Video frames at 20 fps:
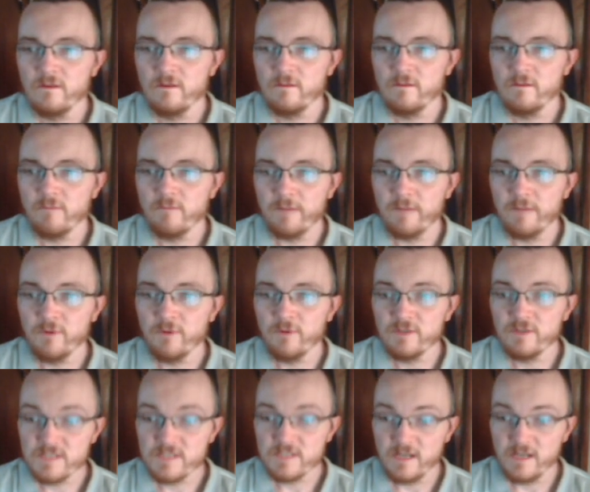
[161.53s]
my opponent
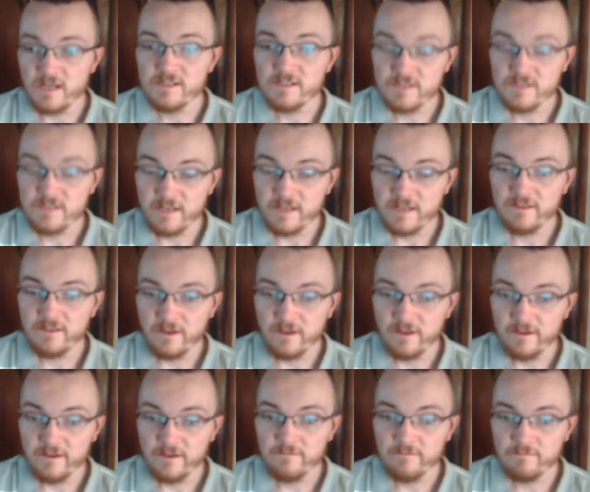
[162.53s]
decides to take the
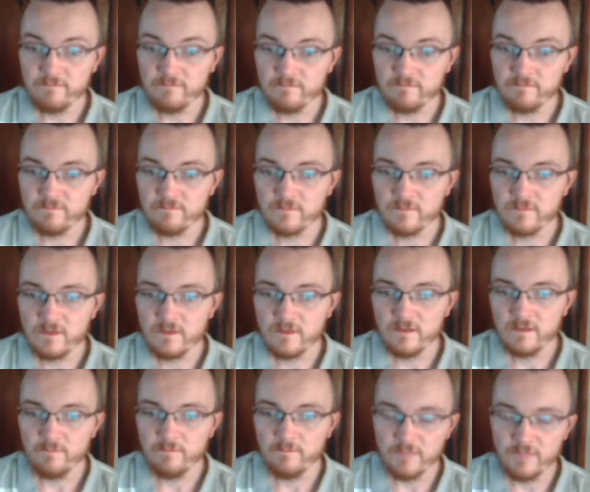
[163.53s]
knight.
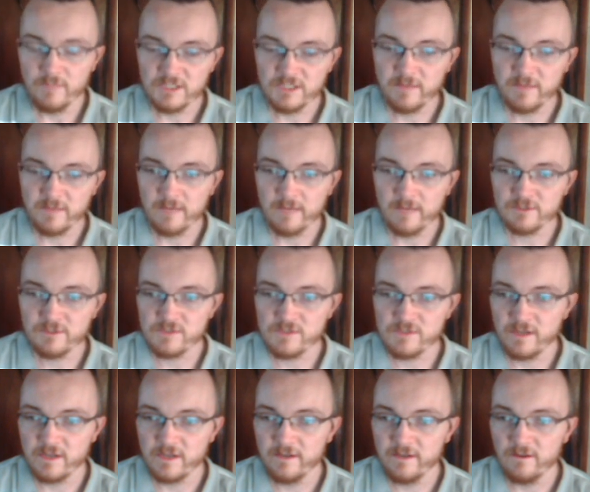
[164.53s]
Bishop captures
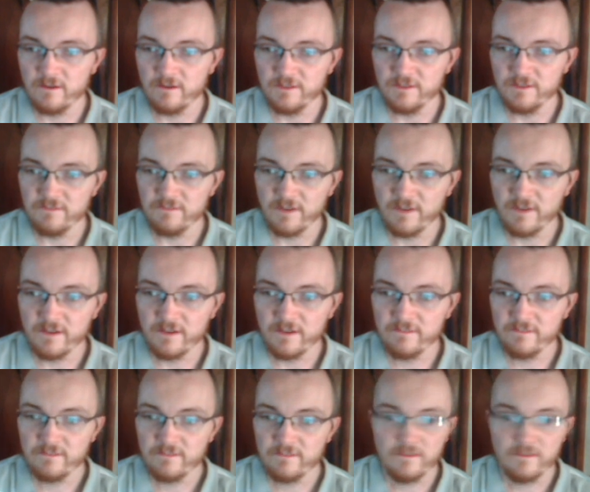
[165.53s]
knight on d5.
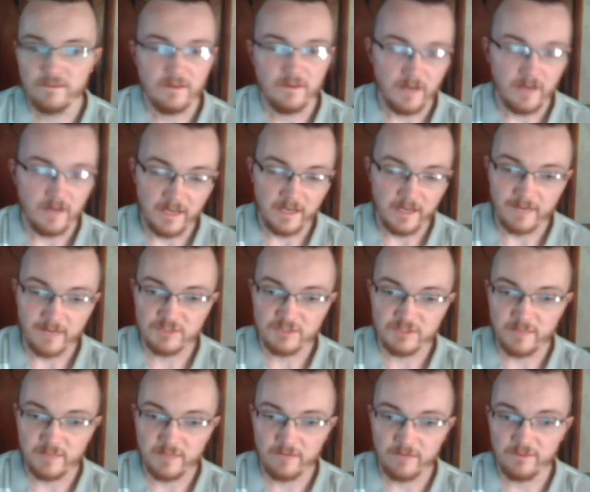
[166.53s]
I capture
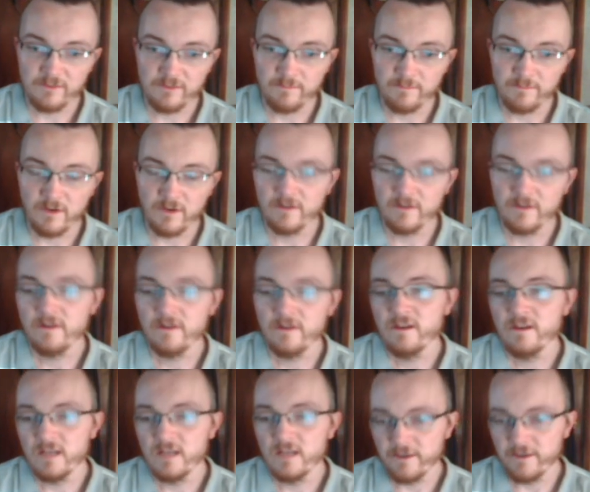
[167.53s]
back with the pawn.
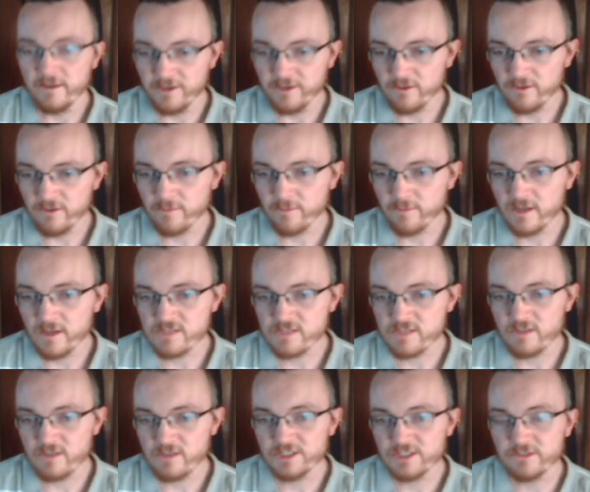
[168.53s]
Now I know the pawn
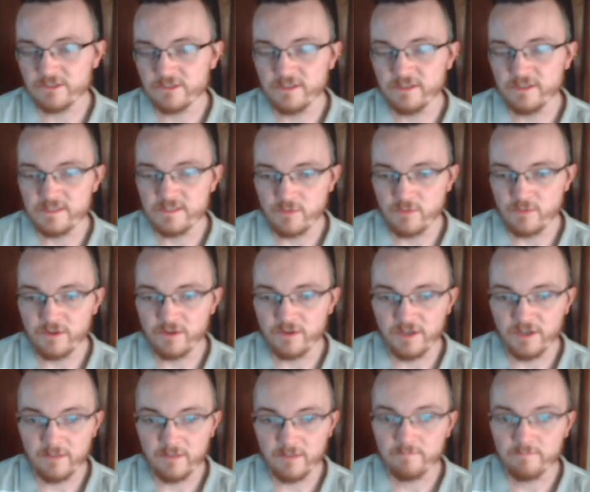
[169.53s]
structure is broken
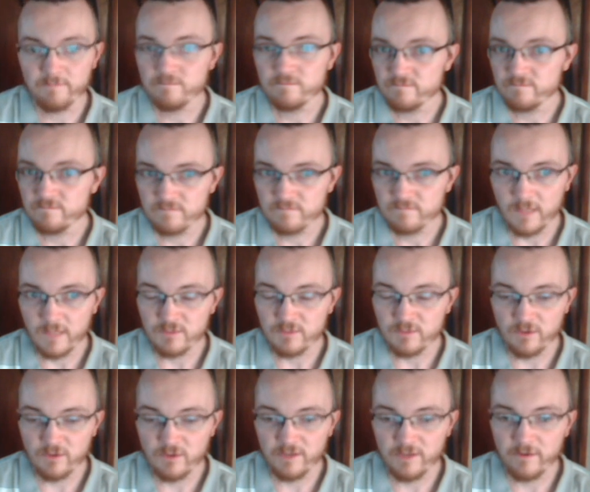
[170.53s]
up. I'm
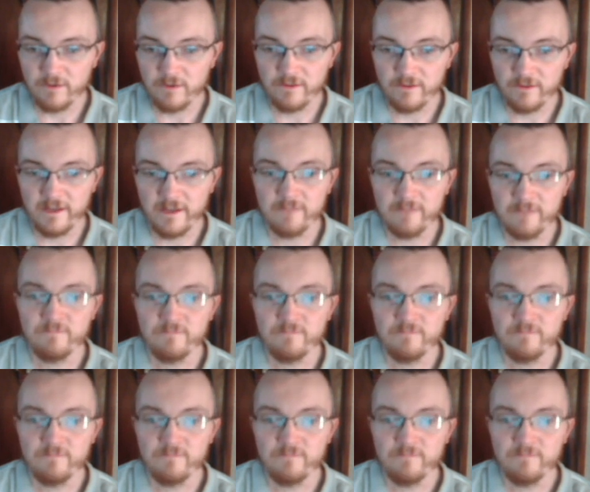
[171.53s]
totally aware of that.